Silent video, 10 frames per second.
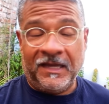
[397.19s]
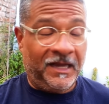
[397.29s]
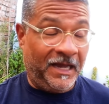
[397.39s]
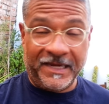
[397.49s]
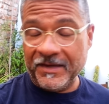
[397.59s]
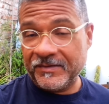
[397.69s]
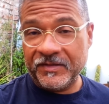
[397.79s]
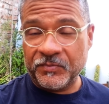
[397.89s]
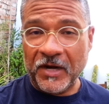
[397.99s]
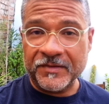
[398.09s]
I guess in
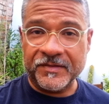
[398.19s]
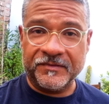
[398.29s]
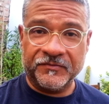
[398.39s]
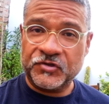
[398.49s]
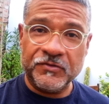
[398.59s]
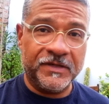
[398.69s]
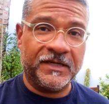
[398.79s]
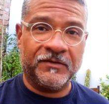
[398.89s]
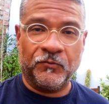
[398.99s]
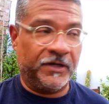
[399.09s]
the process of shooting
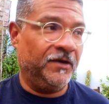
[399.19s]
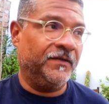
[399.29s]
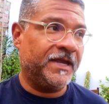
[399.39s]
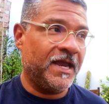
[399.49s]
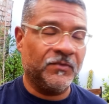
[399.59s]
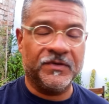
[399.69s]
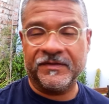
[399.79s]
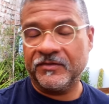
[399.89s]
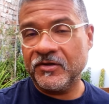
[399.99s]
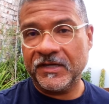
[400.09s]
and working all the cameras
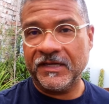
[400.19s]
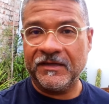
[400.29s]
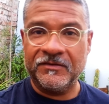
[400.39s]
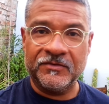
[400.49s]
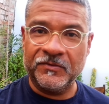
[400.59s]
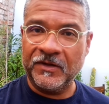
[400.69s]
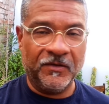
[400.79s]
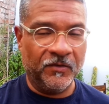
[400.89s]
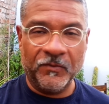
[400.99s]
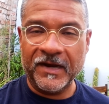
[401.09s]
and cooking and doing all
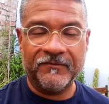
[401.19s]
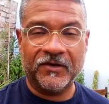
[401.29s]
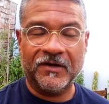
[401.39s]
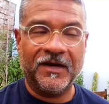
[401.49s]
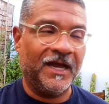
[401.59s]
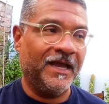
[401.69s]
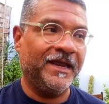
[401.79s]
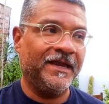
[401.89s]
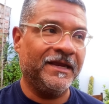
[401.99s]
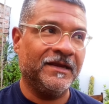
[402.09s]
the whatever,
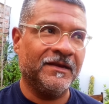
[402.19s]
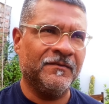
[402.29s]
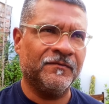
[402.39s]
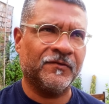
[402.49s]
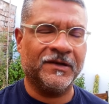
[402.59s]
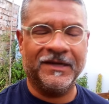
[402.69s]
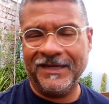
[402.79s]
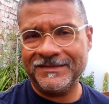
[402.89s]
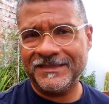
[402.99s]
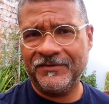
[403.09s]
I
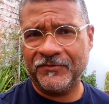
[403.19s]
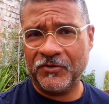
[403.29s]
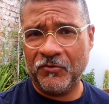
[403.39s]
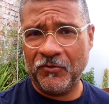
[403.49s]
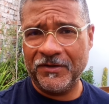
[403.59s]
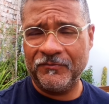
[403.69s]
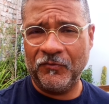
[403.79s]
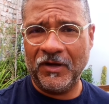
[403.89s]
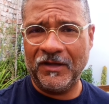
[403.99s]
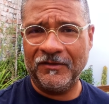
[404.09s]
forgot to hit record
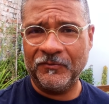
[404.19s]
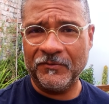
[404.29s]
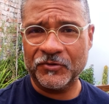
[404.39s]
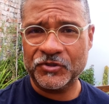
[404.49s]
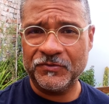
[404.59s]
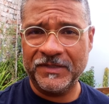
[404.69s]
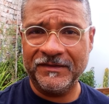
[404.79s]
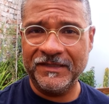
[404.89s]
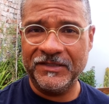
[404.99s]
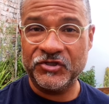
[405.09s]
while we were shooting
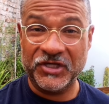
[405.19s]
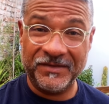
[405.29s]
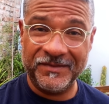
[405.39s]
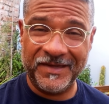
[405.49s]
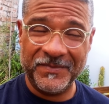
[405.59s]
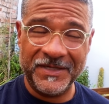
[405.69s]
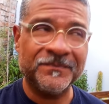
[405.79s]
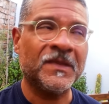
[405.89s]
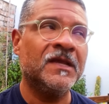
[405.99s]
the chicken segment.